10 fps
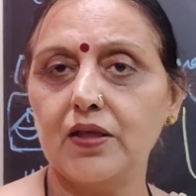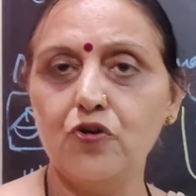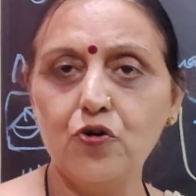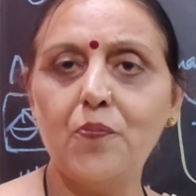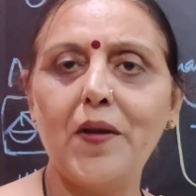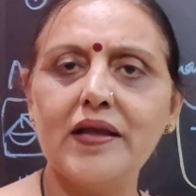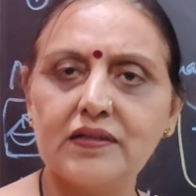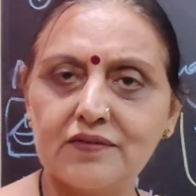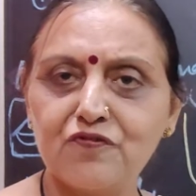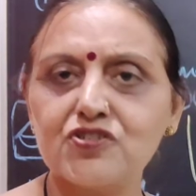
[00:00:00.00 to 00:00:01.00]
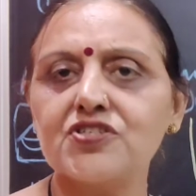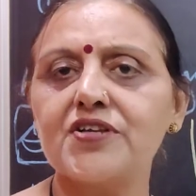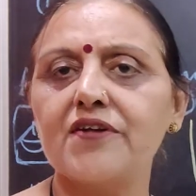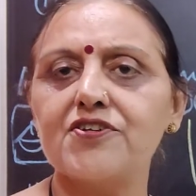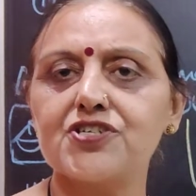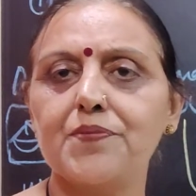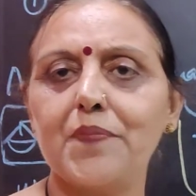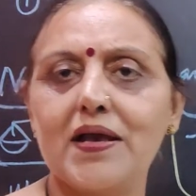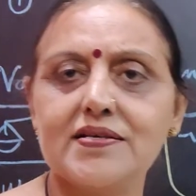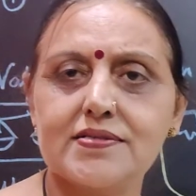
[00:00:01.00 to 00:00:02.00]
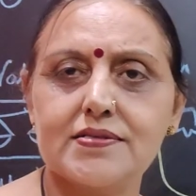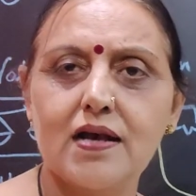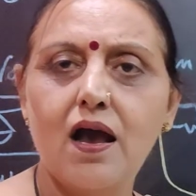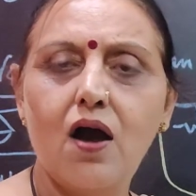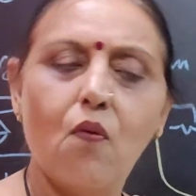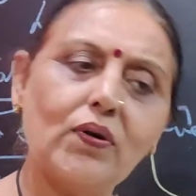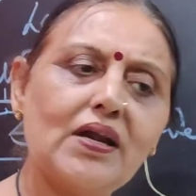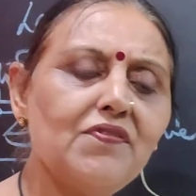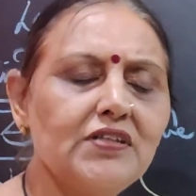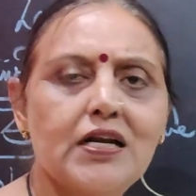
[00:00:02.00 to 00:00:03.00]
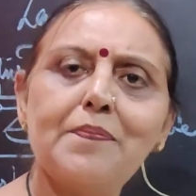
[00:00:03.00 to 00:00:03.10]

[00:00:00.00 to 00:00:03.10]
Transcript: You pay, the future generation pays. Whatever the